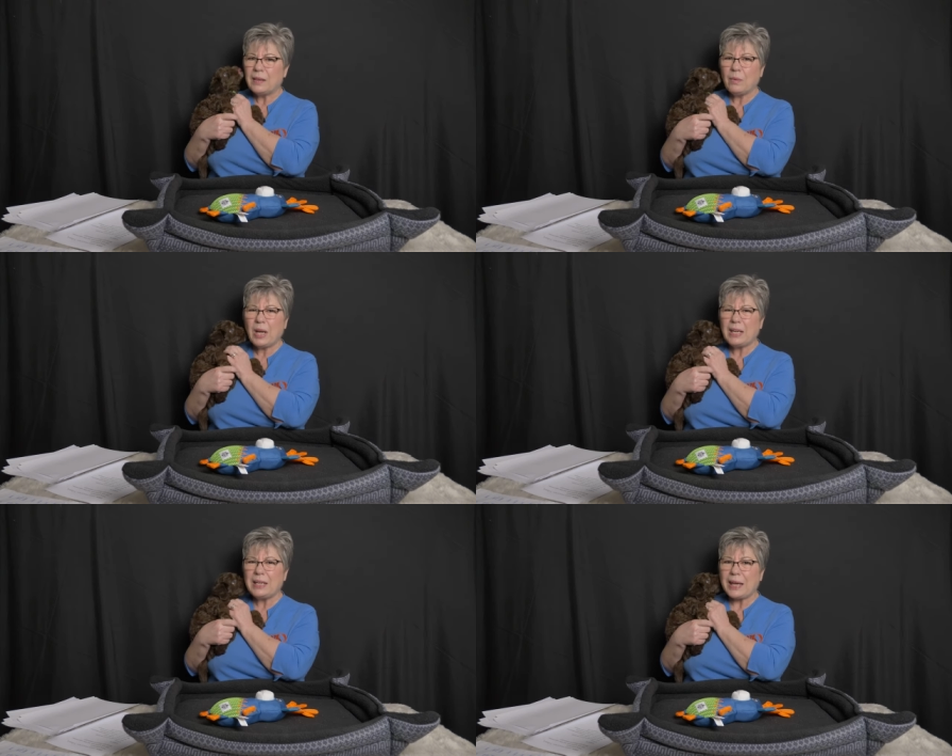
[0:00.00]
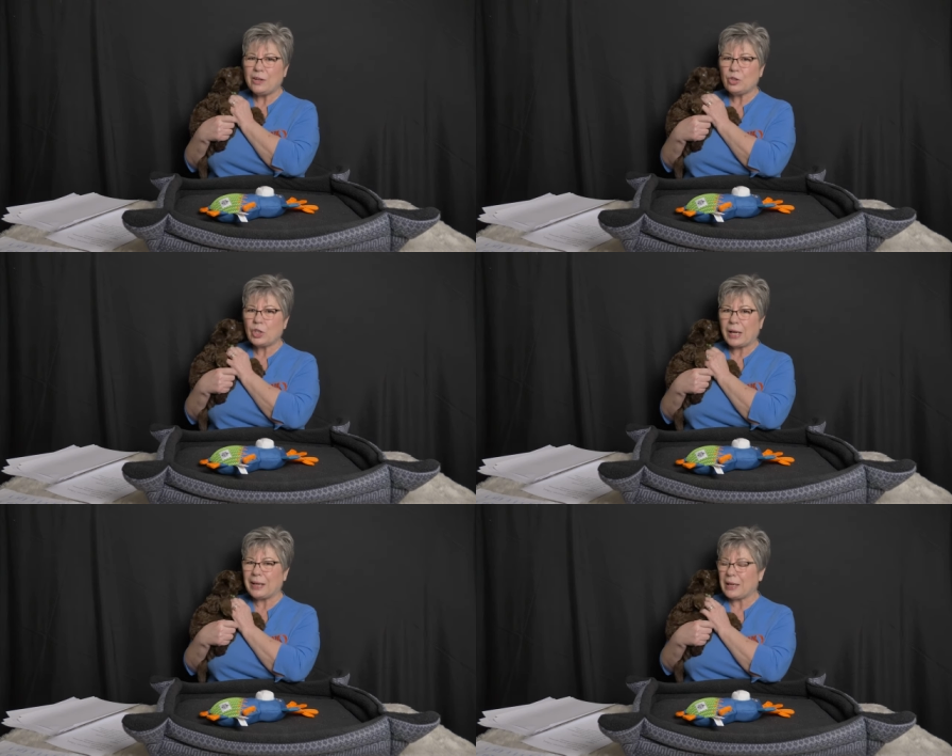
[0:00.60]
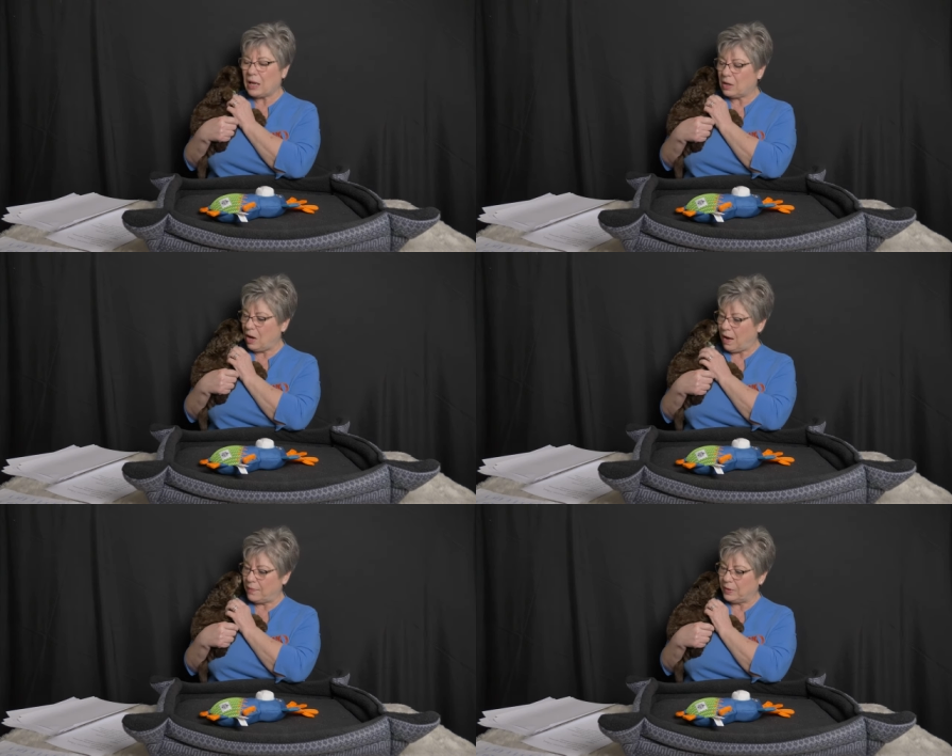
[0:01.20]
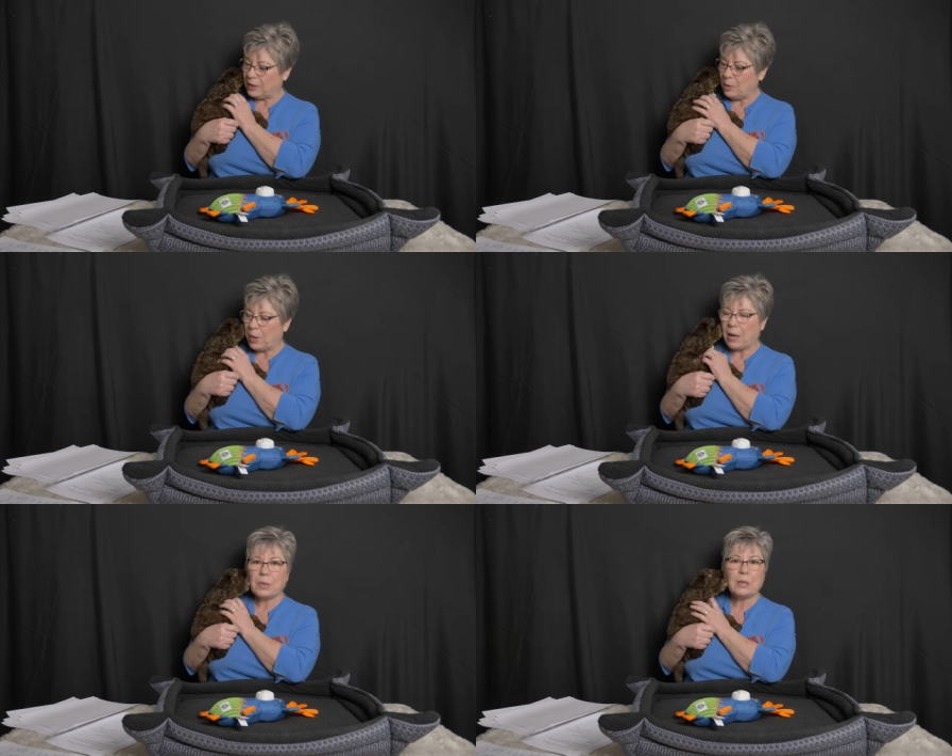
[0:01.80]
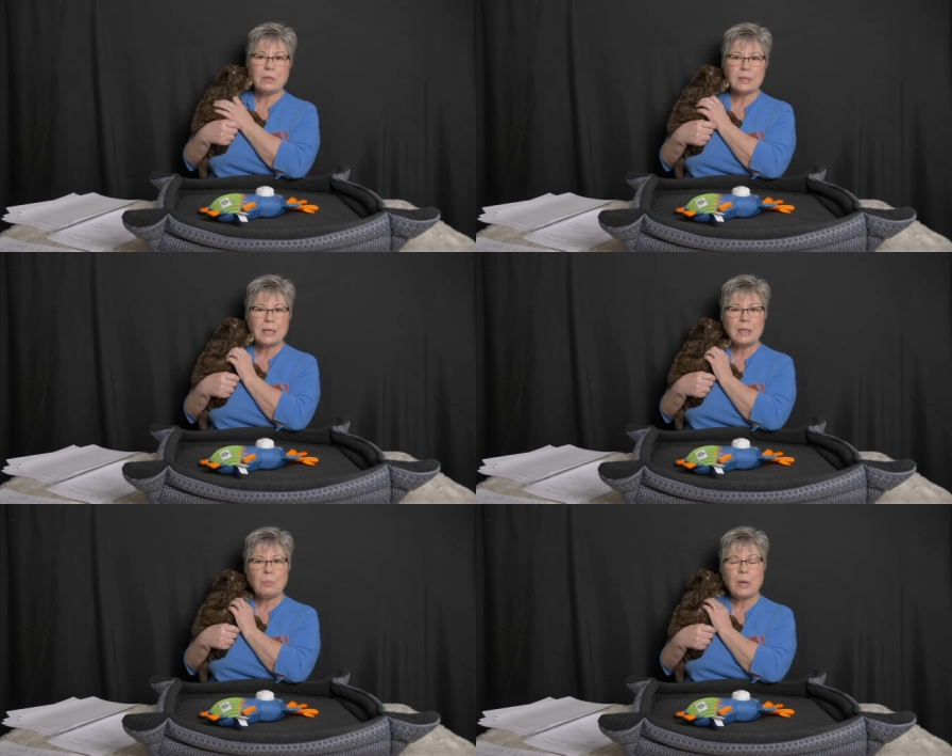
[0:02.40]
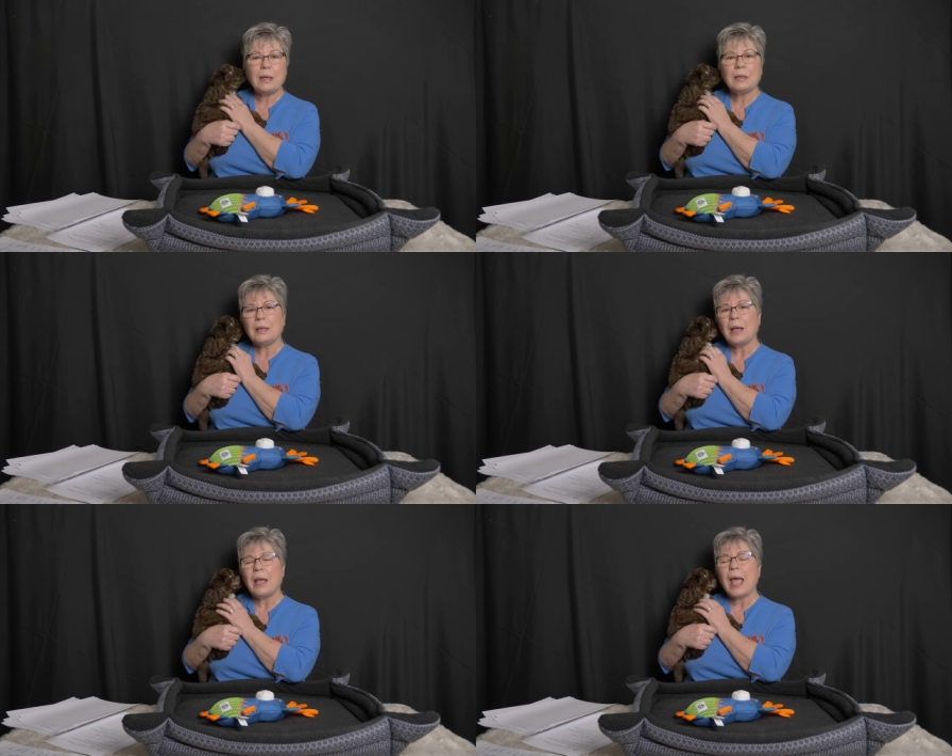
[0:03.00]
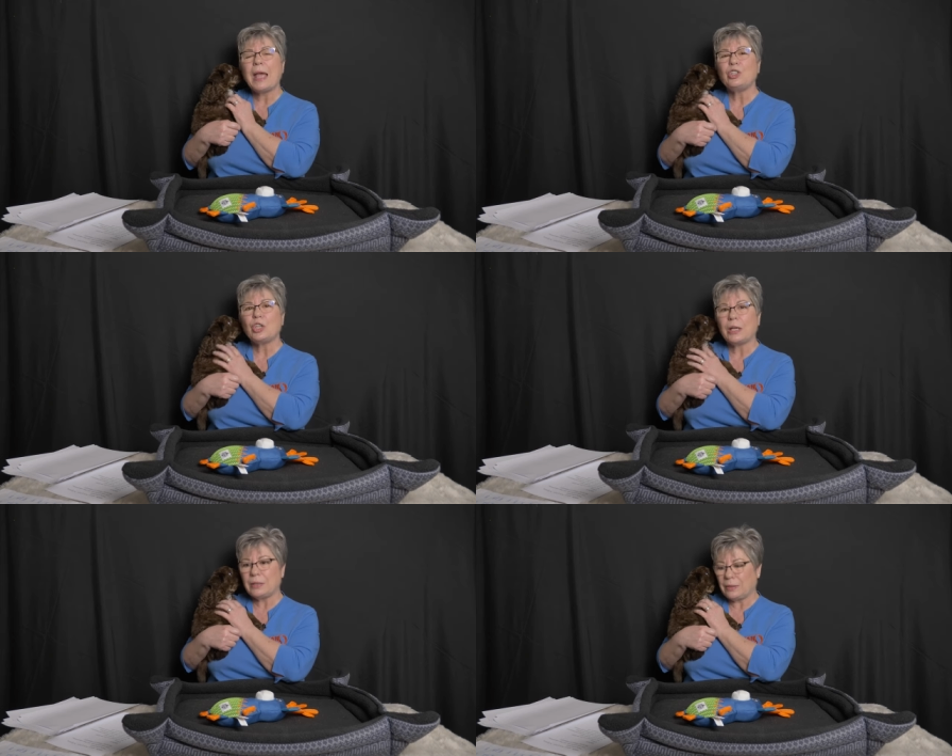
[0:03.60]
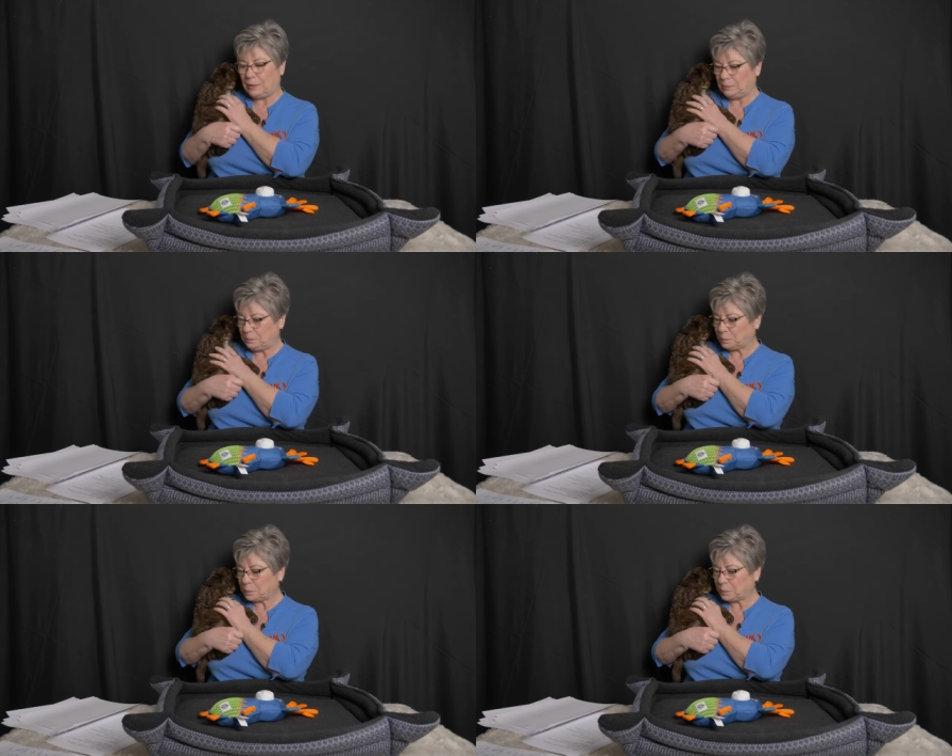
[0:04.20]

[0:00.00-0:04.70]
They want an energetic and confident puppy who's independent and gentle.